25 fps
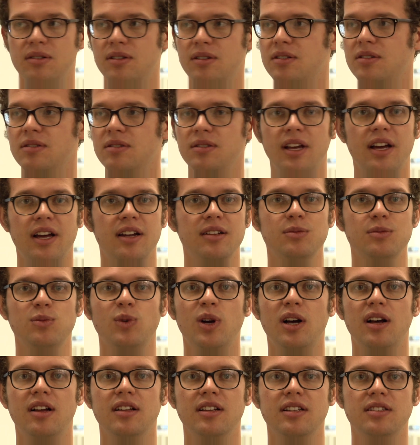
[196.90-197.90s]
you could do that as
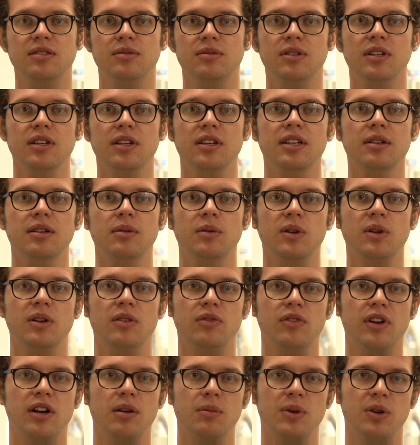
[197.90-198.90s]
well. It's really a, an
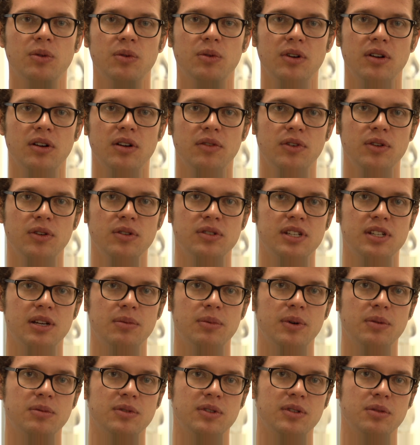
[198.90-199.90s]
environment where if you
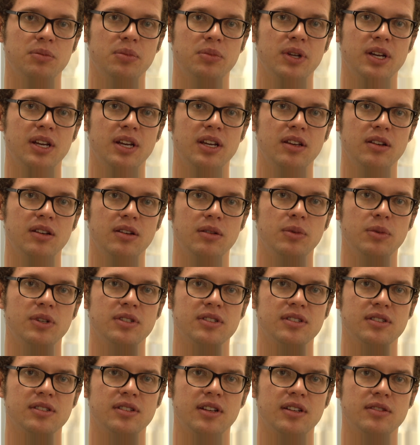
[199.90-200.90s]
step up to the plate, you could be
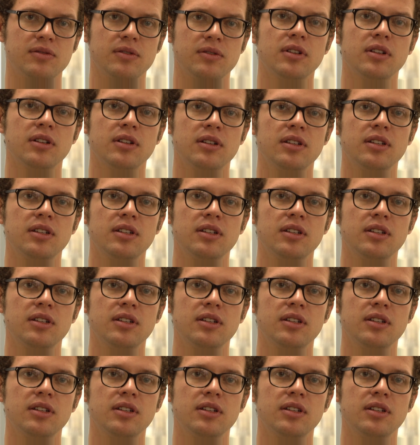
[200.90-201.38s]
successful.